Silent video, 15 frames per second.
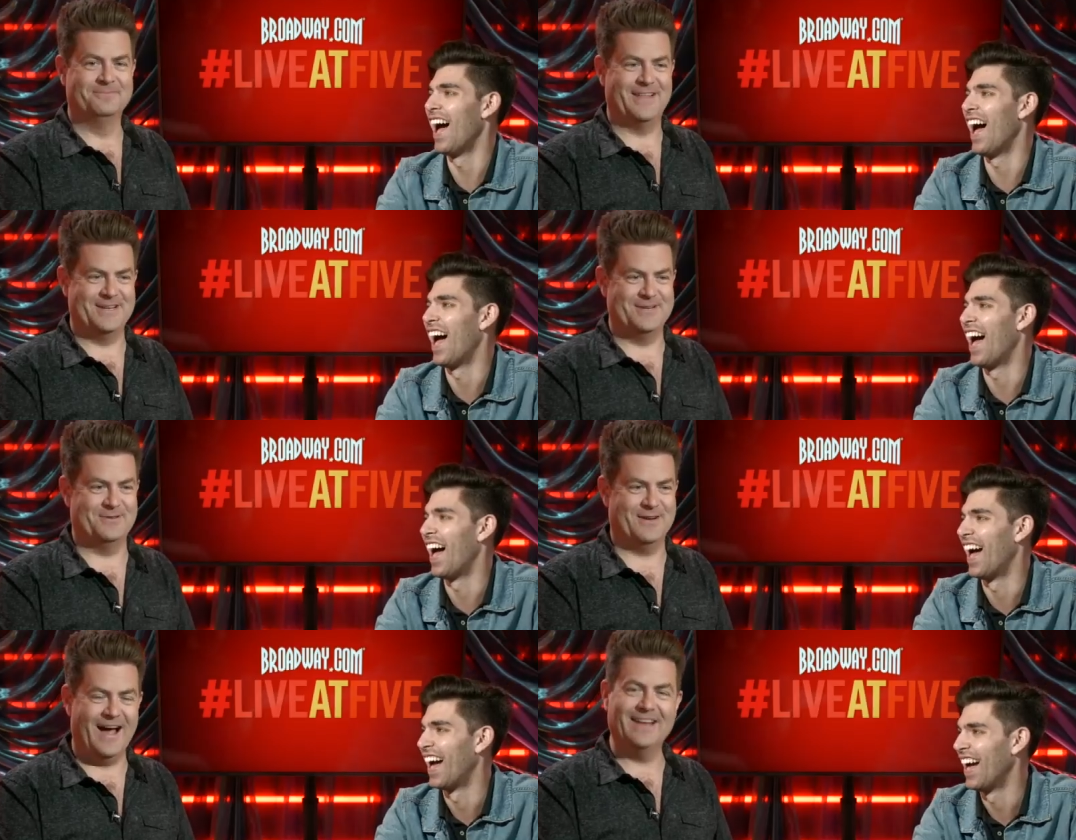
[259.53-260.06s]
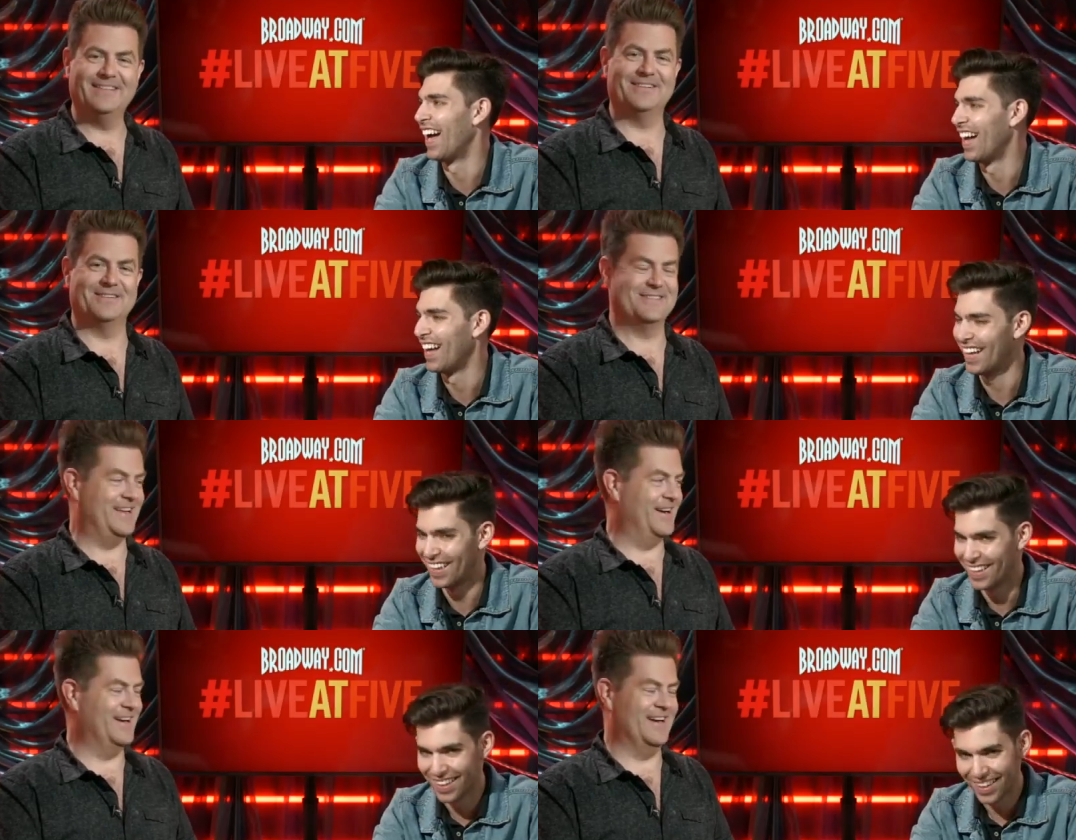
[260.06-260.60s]
Speaker 1: they do
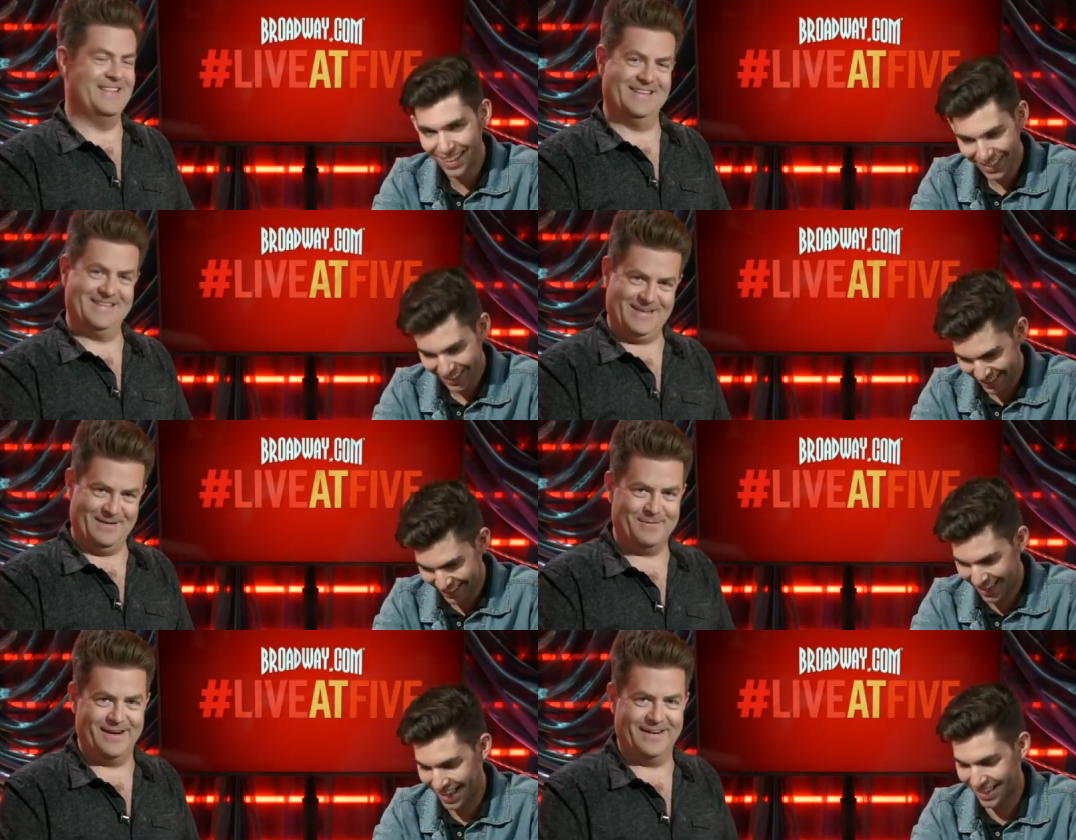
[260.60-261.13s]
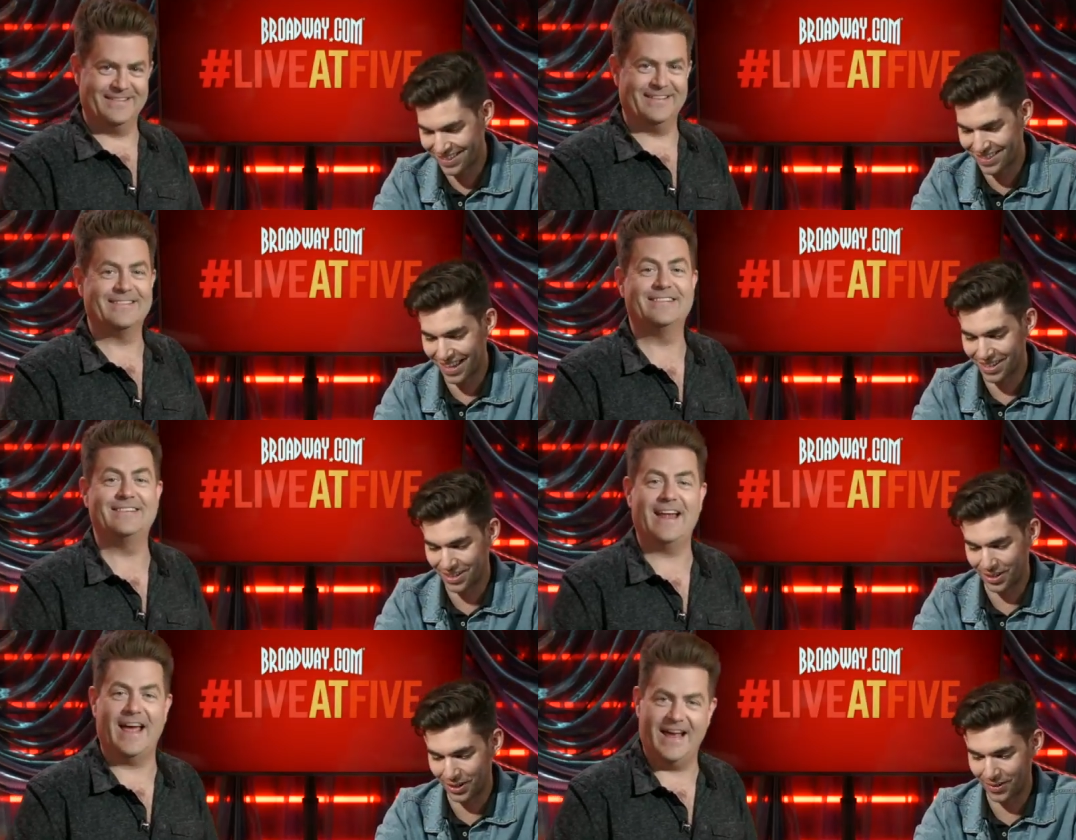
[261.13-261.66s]
concerts there in the summer. Yes, it's a
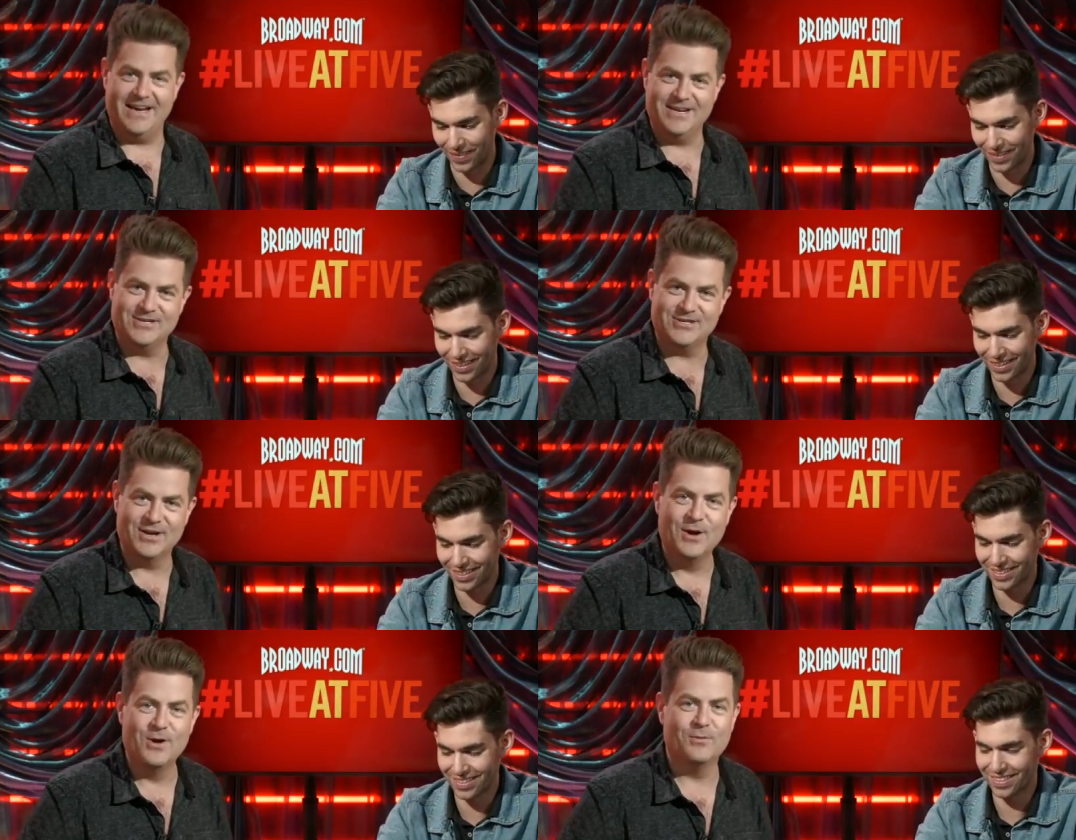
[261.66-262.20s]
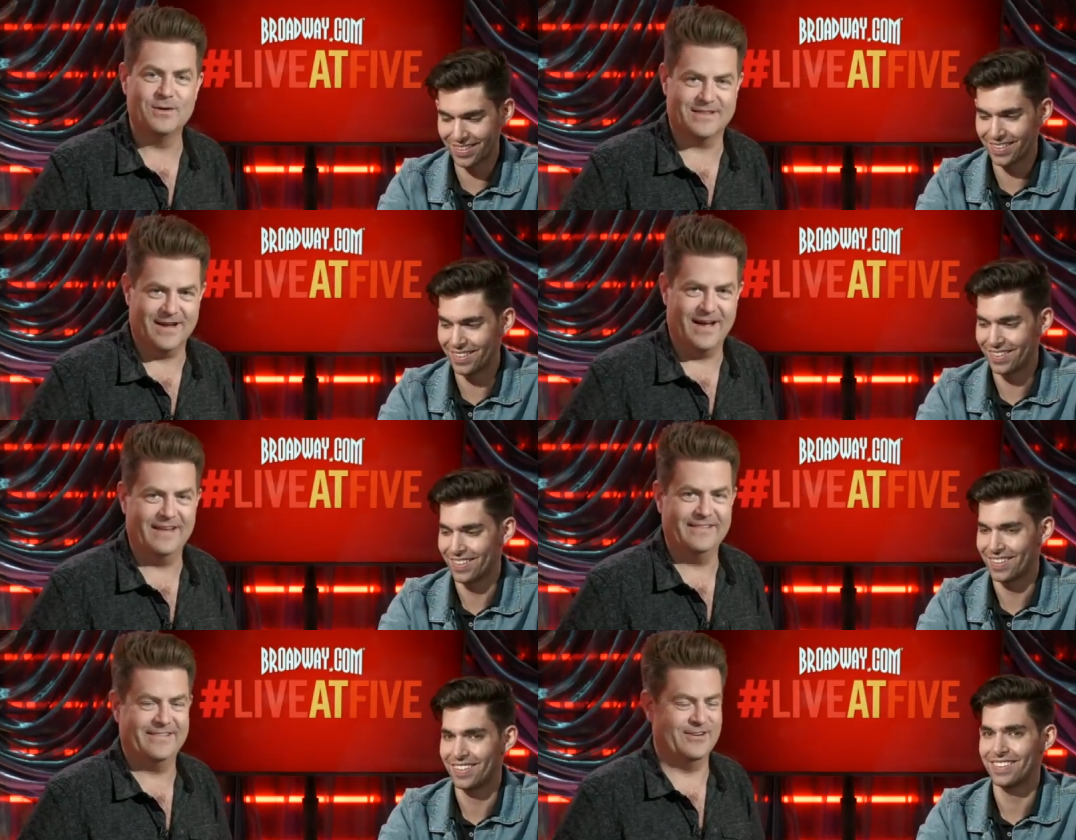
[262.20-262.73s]
they stage do. with
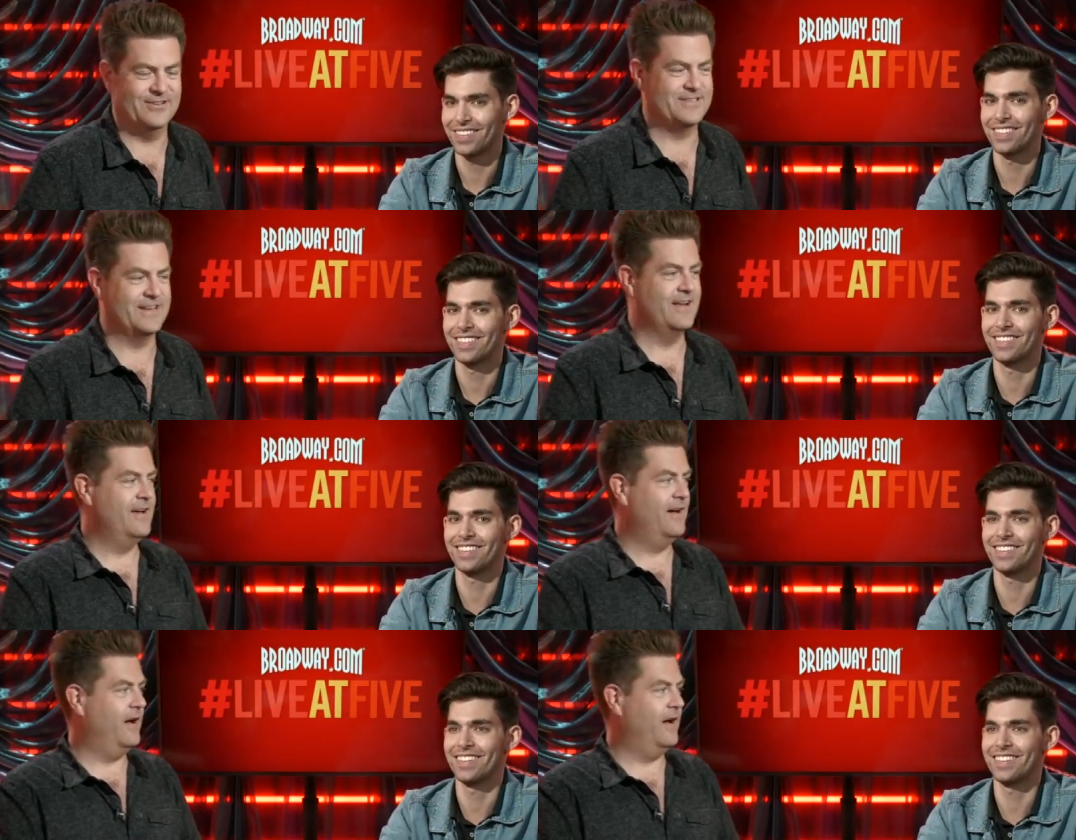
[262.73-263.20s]
concerts.